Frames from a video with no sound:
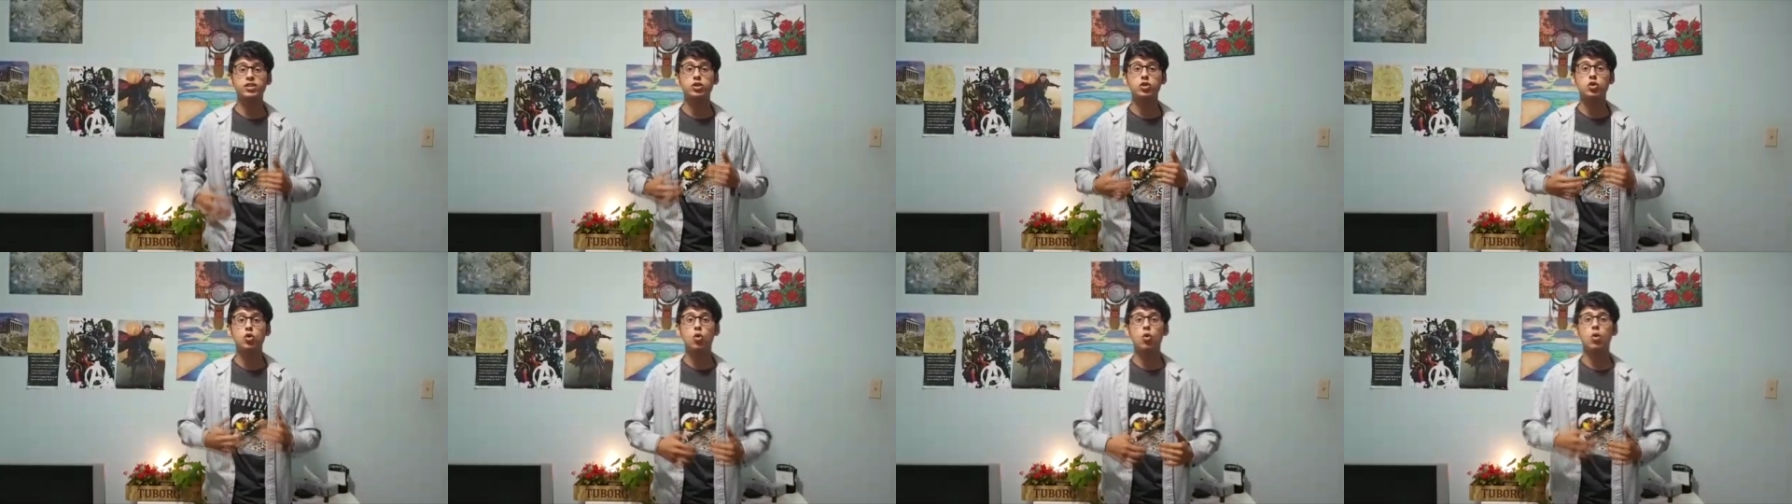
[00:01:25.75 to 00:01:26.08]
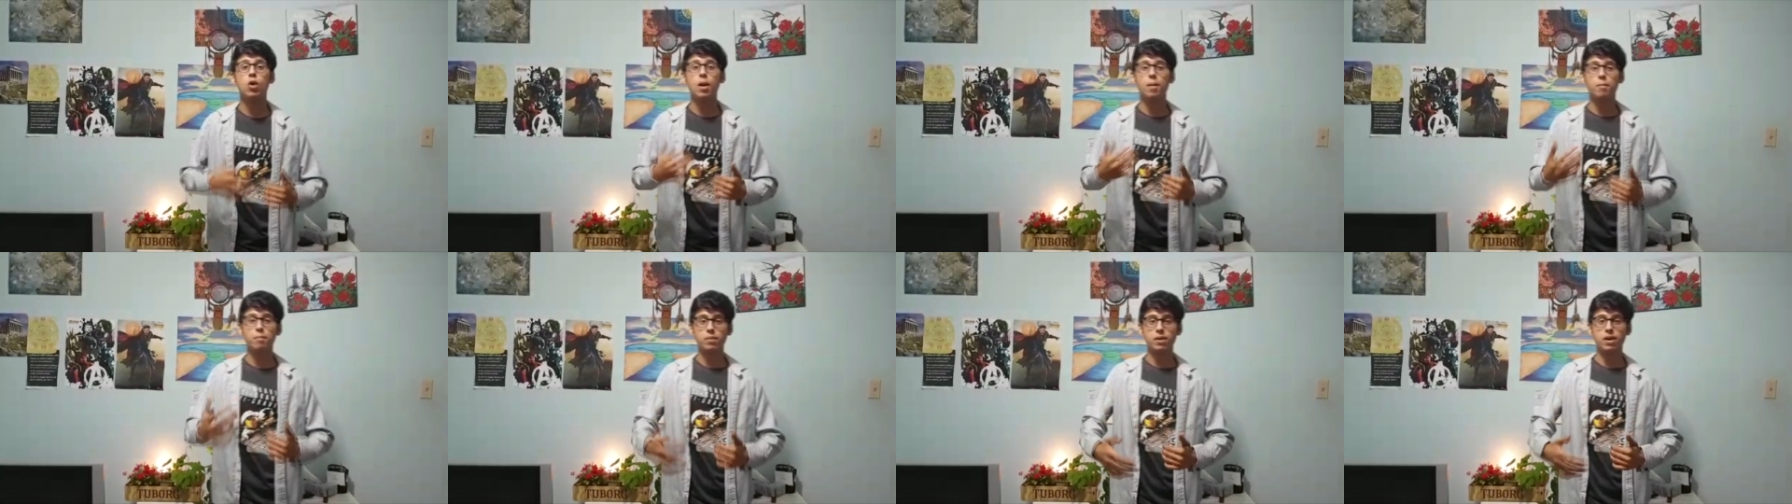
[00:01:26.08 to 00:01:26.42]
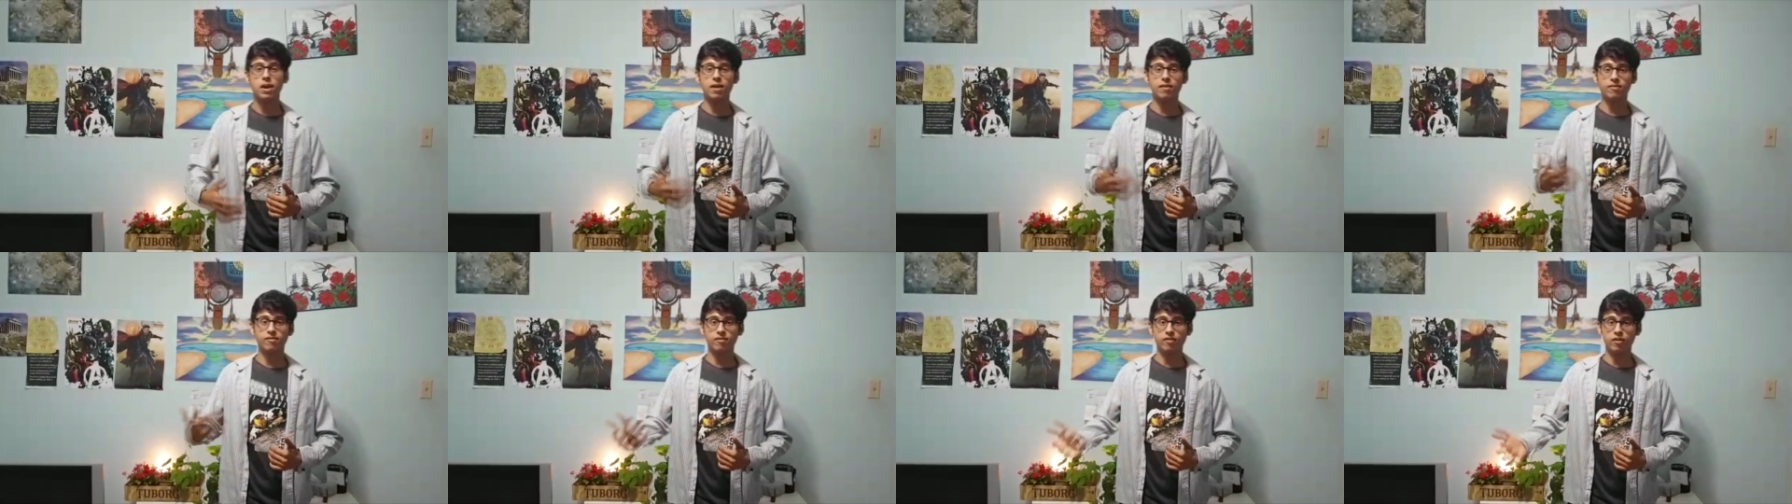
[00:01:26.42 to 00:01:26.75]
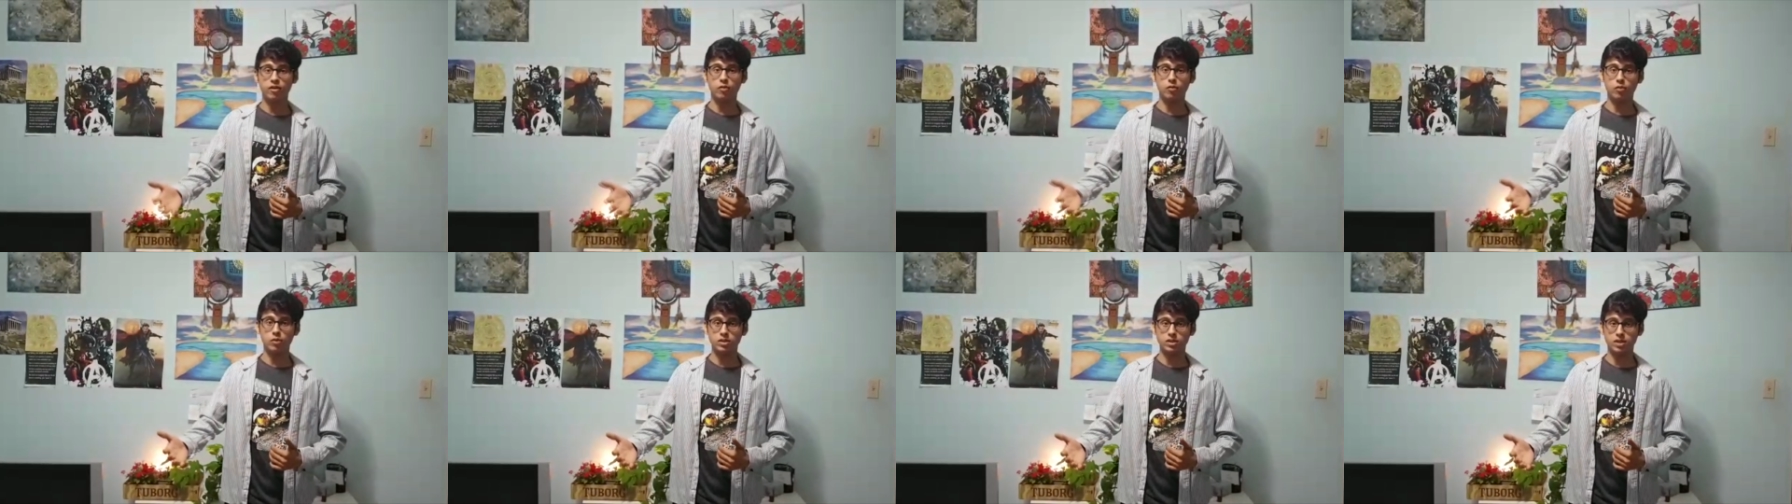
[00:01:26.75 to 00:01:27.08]

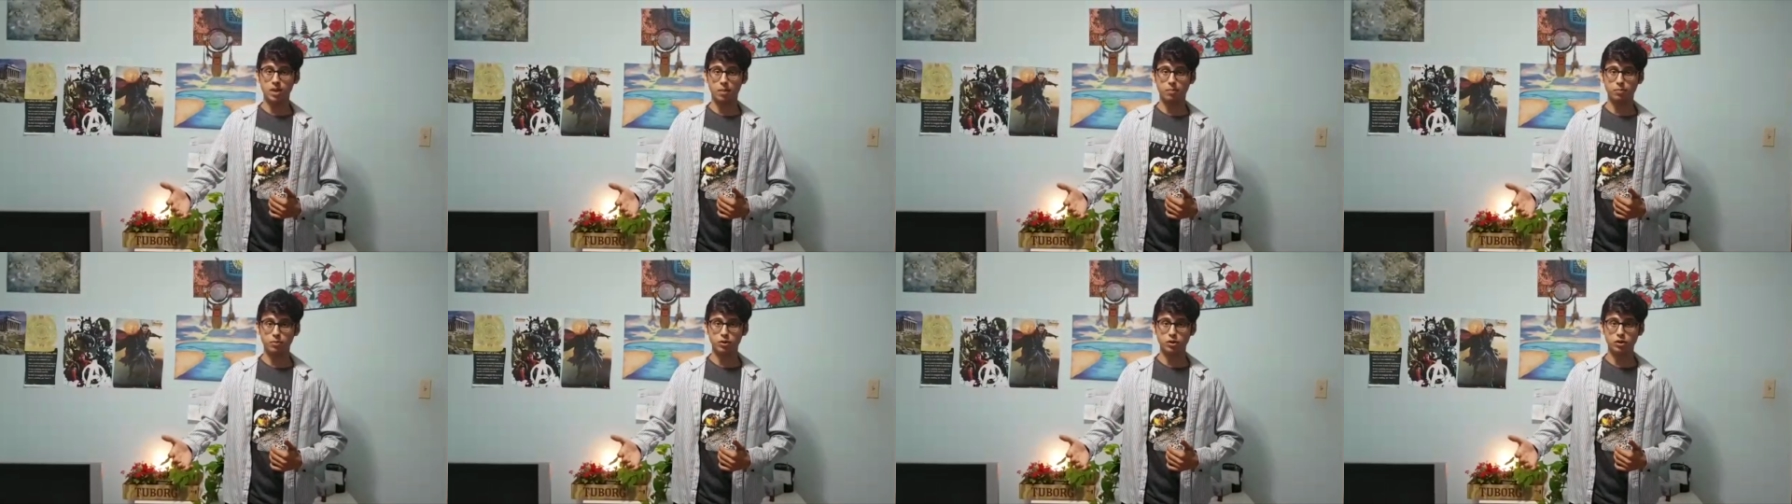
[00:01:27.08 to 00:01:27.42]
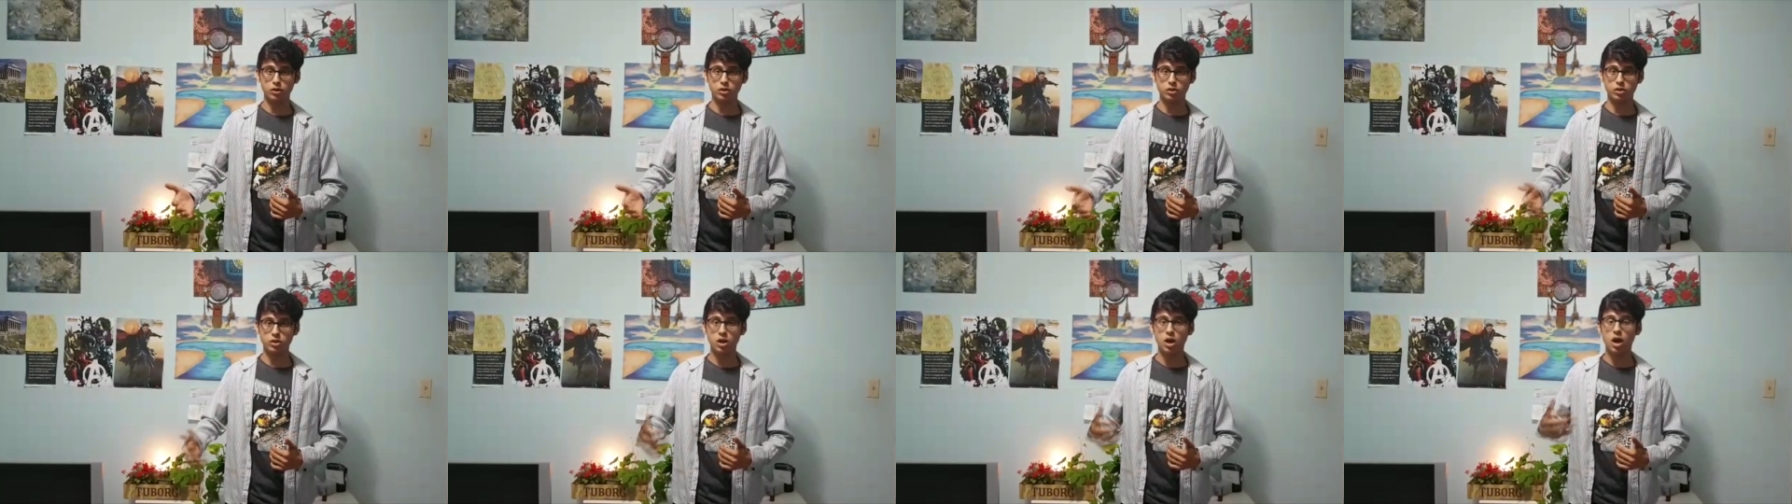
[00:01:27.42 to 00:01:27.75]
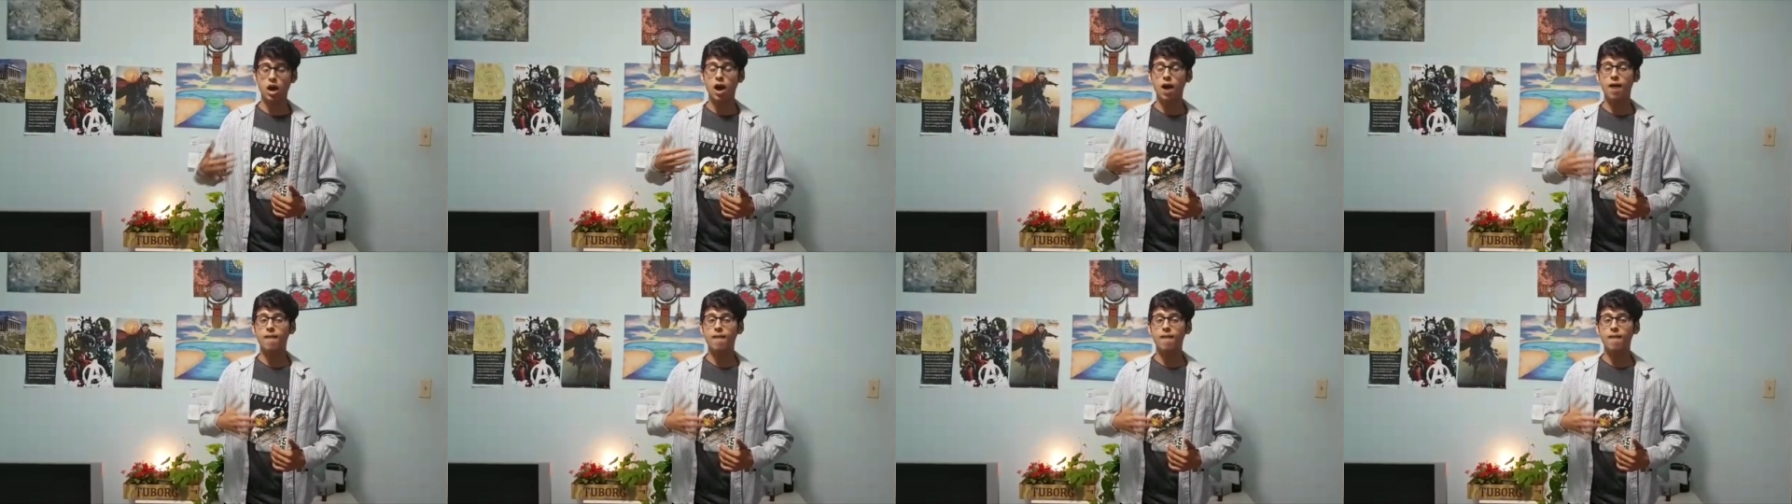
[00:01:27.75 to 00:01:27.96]
norepinephrine receptors,